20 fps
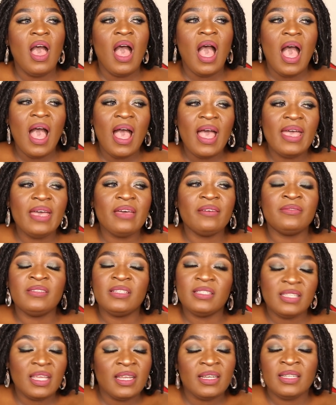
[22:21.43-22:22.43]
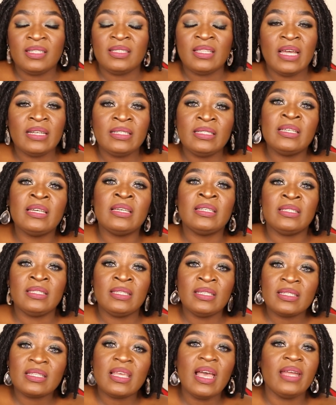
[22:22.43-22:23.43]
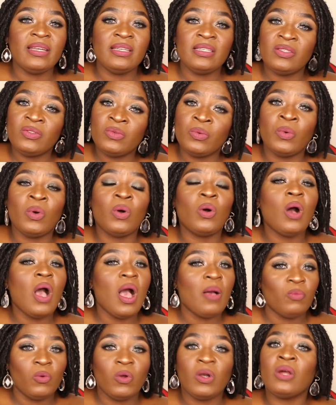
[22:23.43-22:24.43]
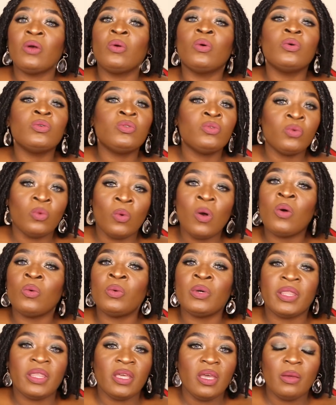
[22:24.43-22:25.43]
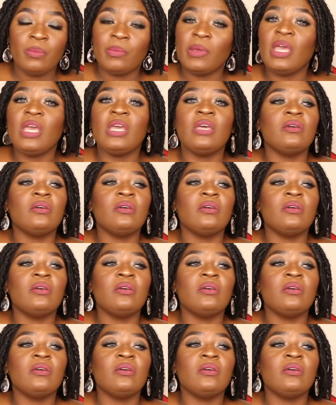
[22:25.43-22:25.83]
I have decided that yes, this guy needs war. I'm gonna go to war with him.